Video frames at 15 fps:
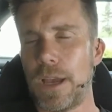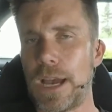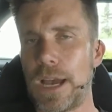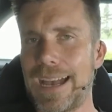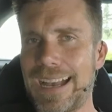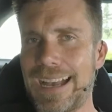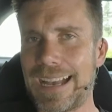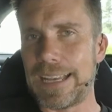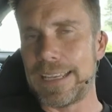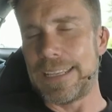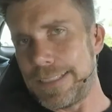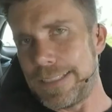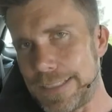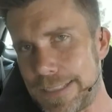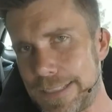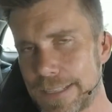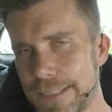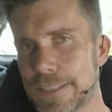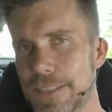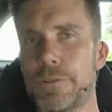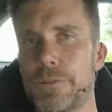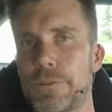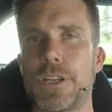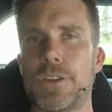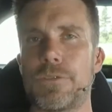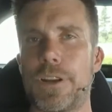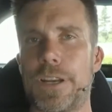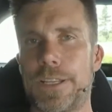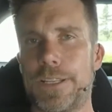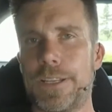Uh, Yes, to a
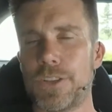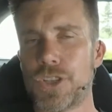degree.